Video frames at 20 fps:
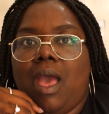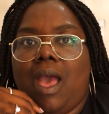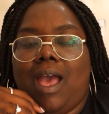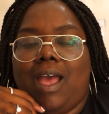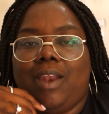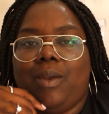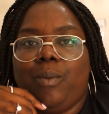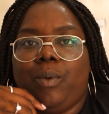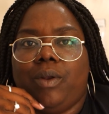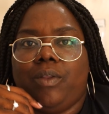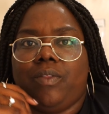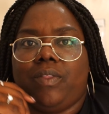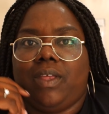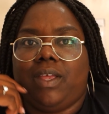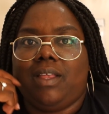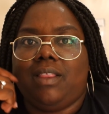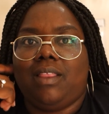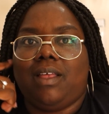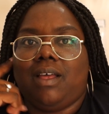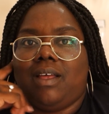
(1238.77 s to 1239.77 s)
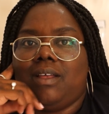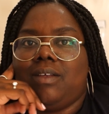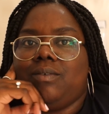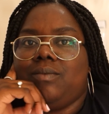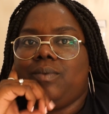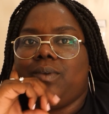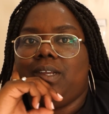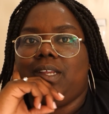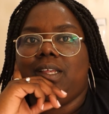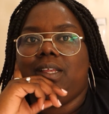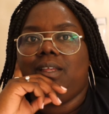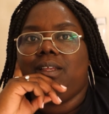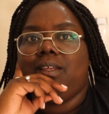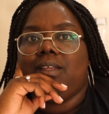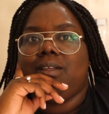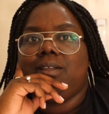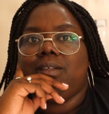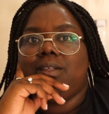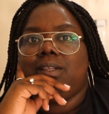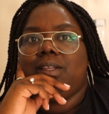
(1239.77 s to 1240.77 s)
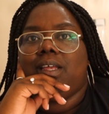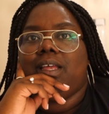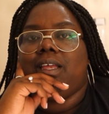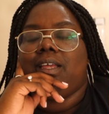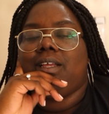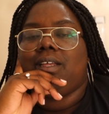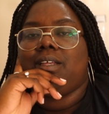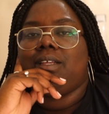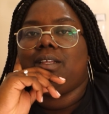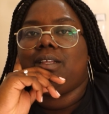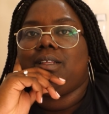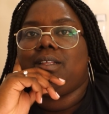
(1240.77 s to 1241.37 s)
And one thing that really like